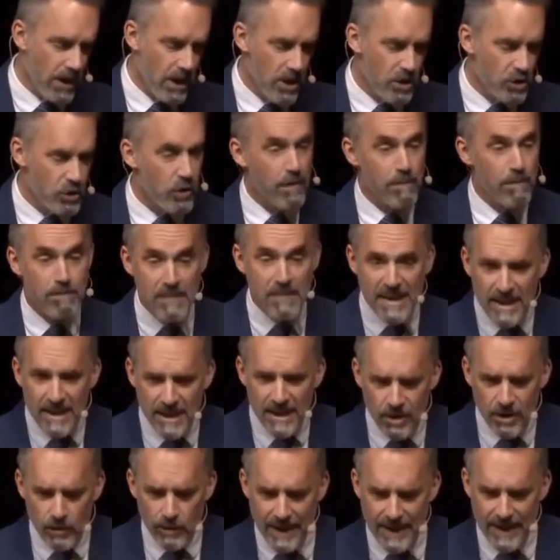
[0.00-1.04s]
to
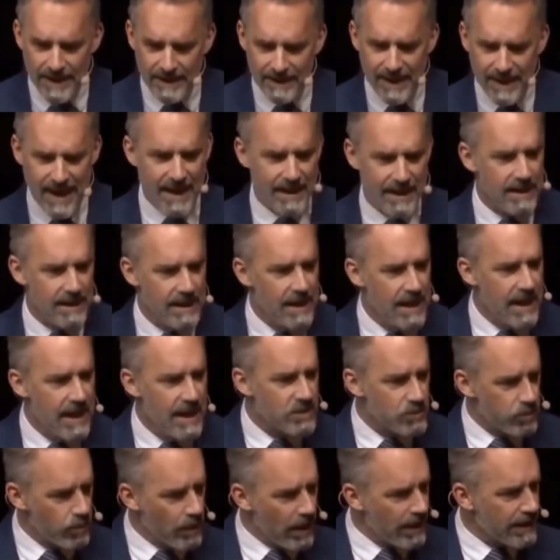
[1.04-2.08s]
ameliorate that,
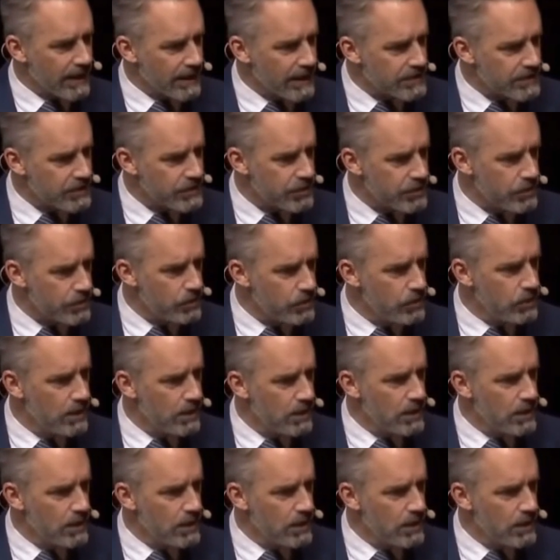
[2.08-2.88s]
as well as to,